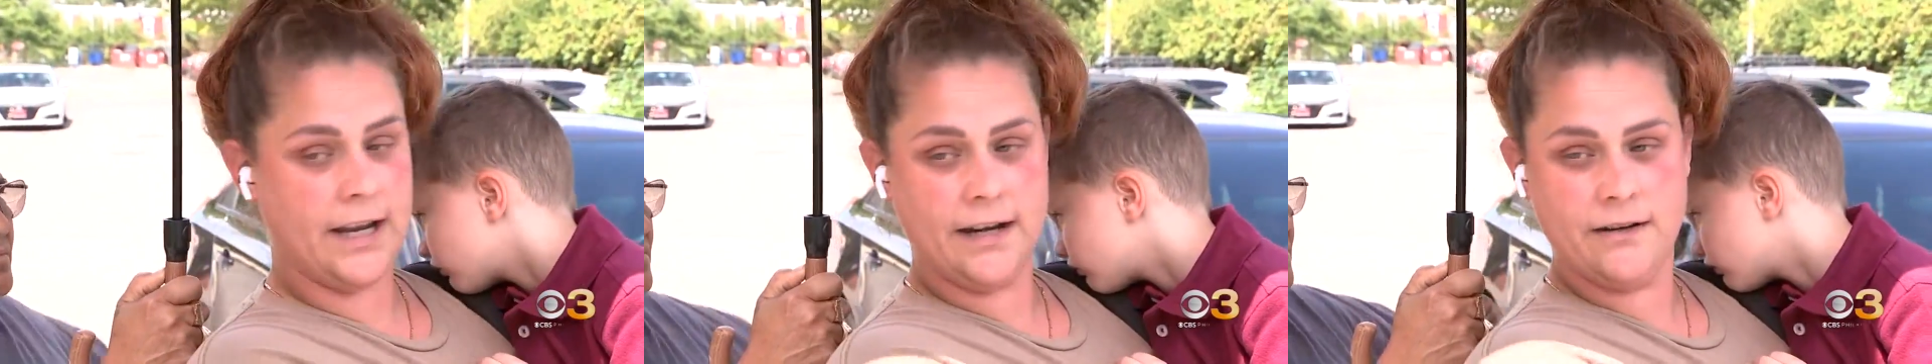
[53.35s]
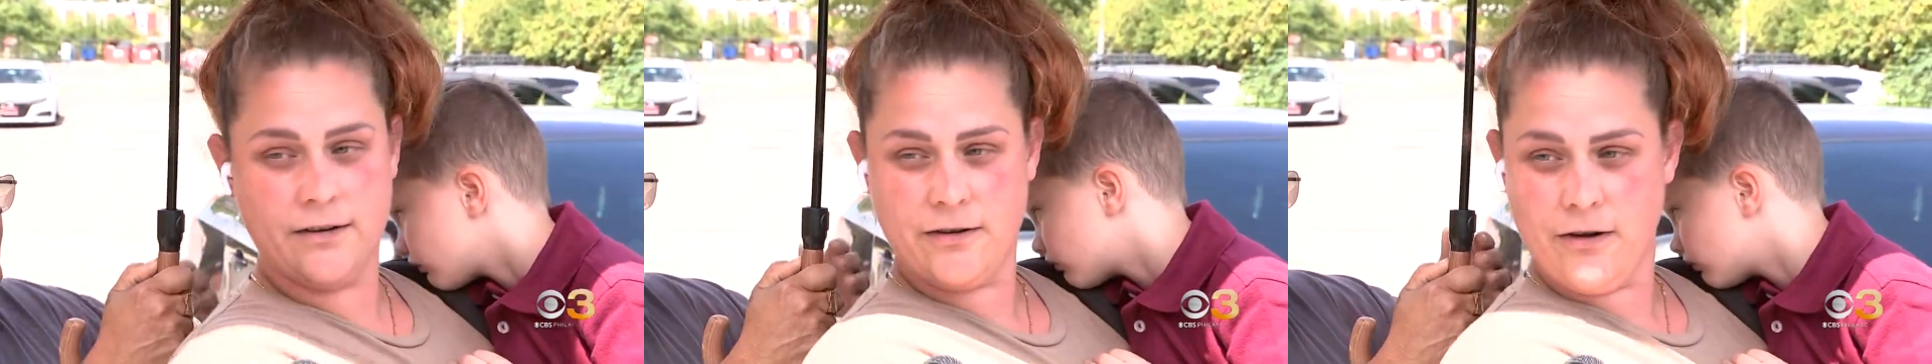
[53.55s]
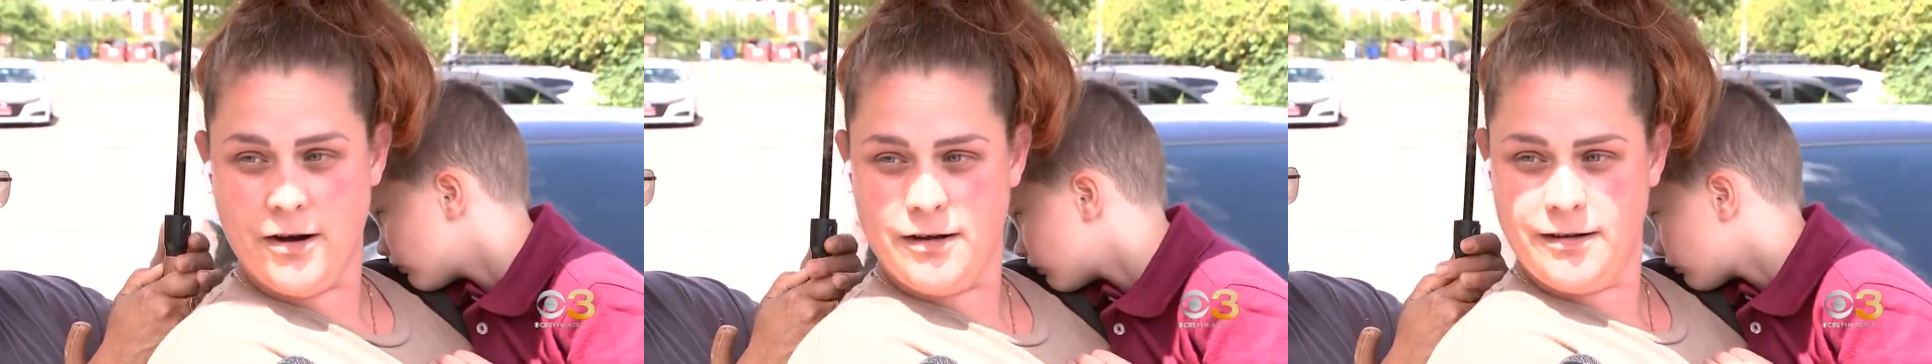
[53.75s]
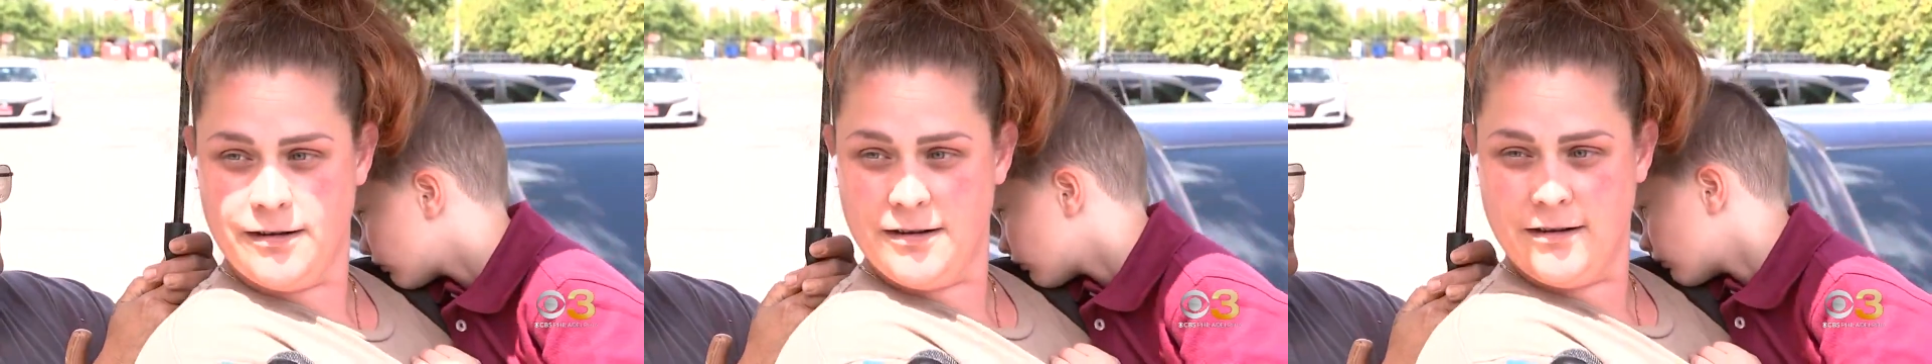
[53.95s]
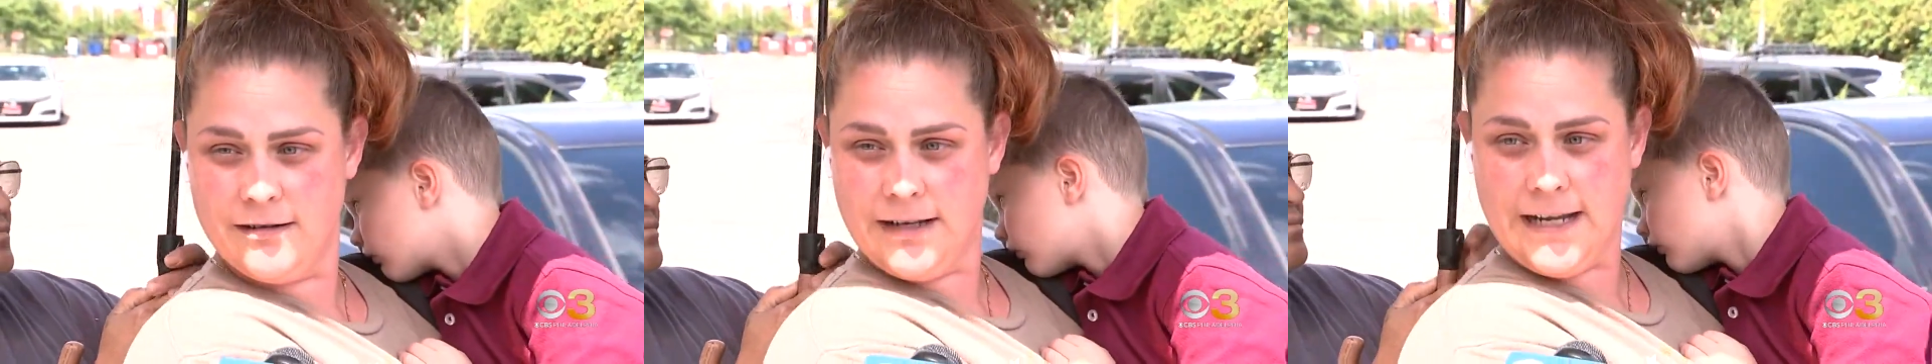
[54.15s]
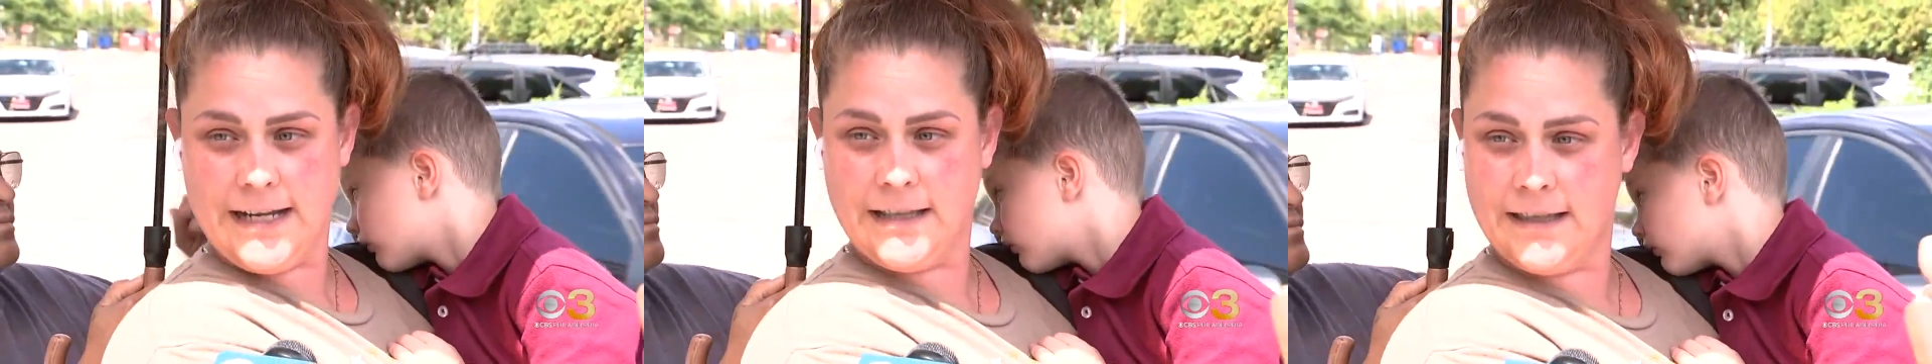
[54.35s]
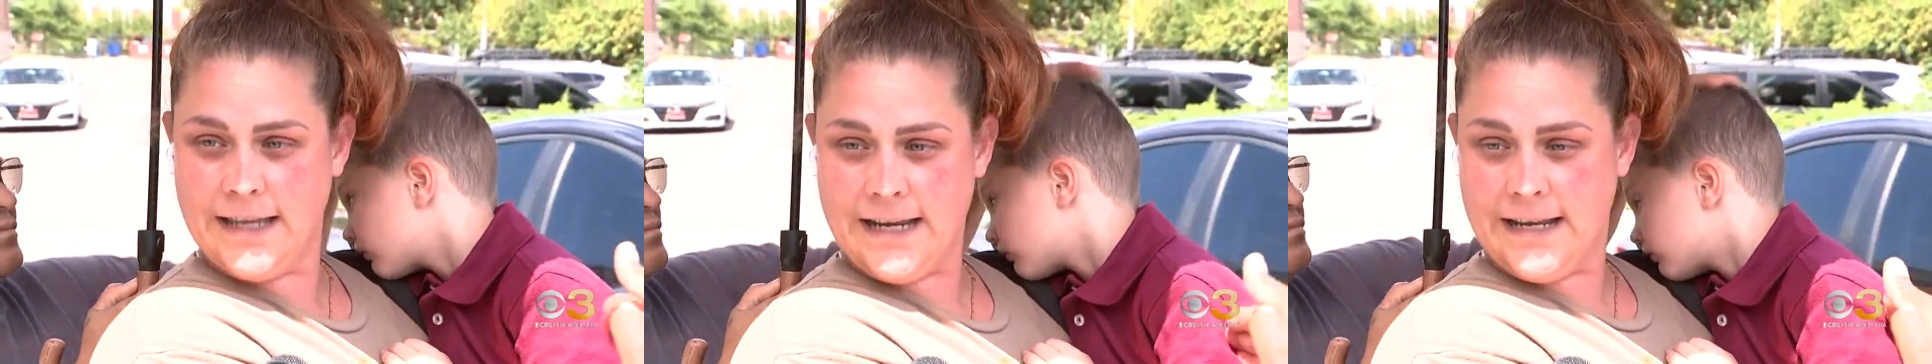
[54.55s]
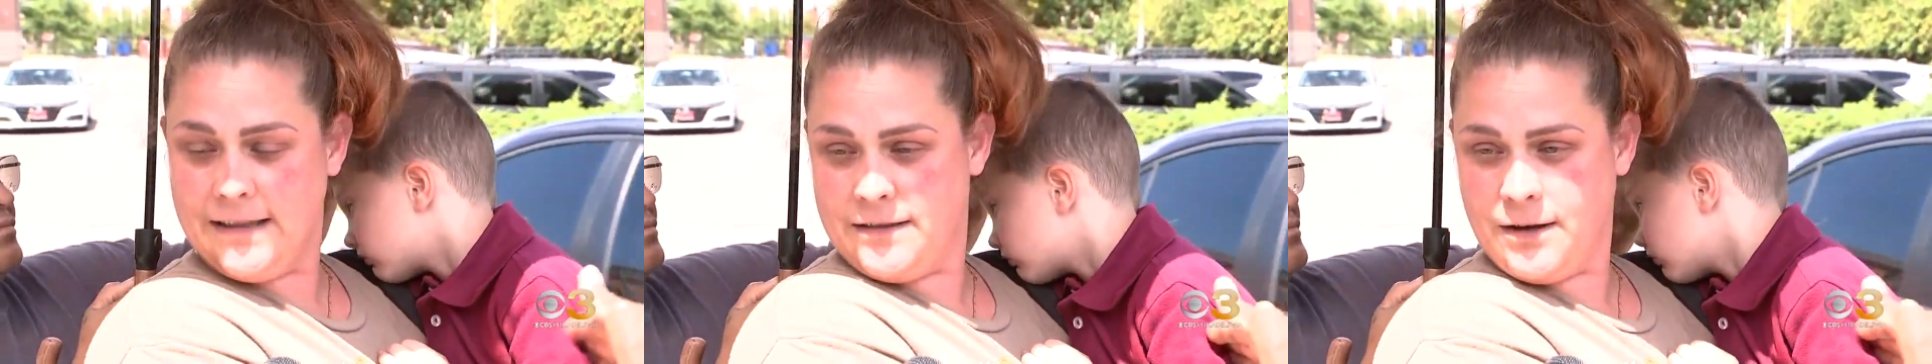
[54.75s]
kindergartner like
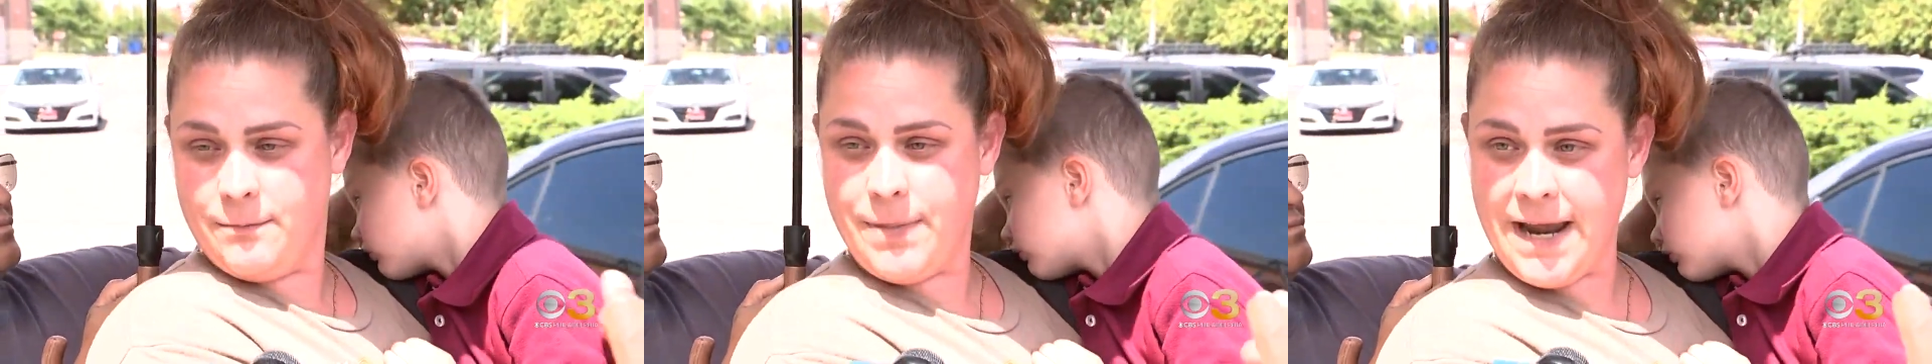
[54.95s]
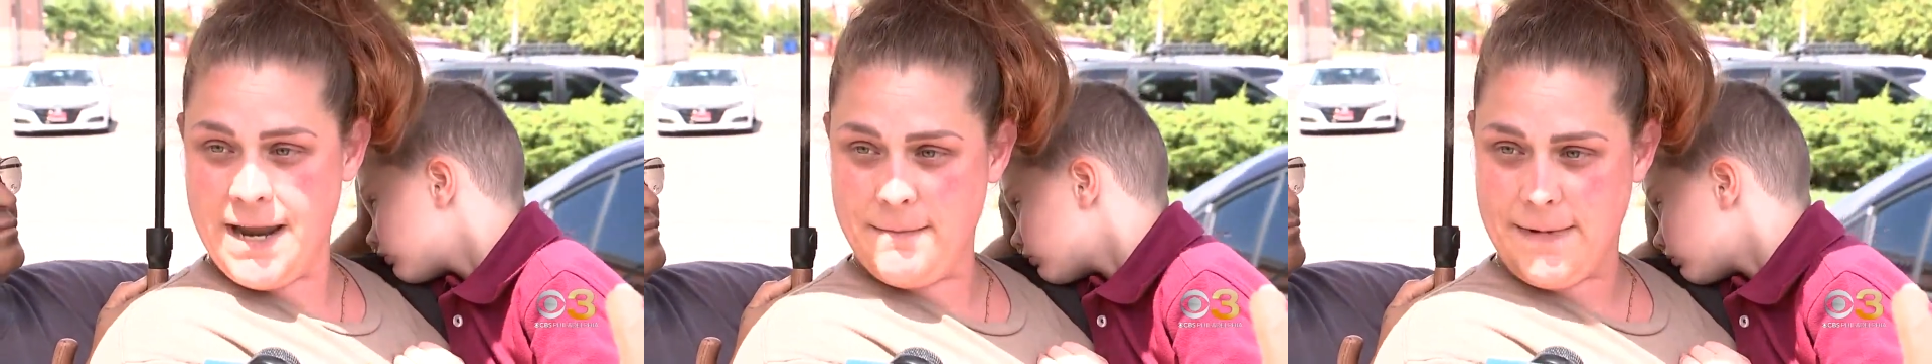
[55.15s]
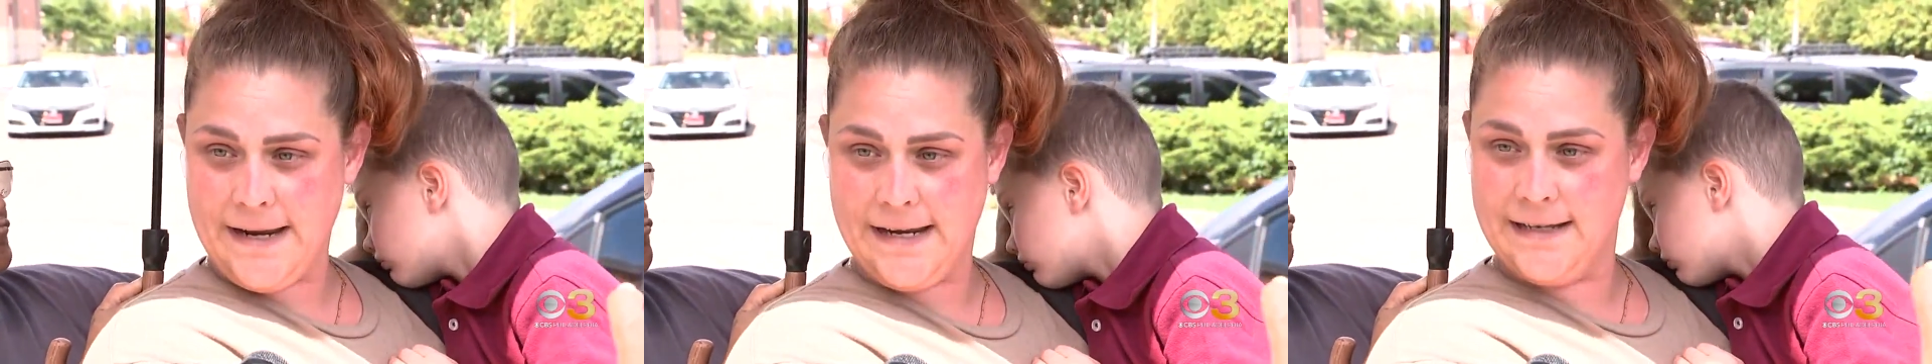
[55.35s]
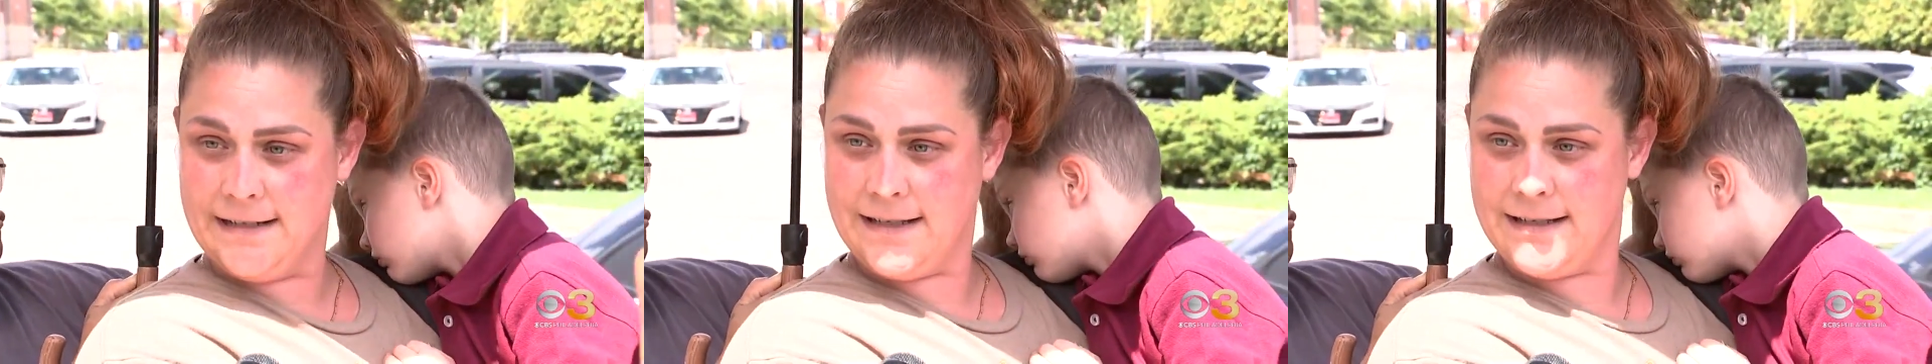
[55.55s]
they're babies.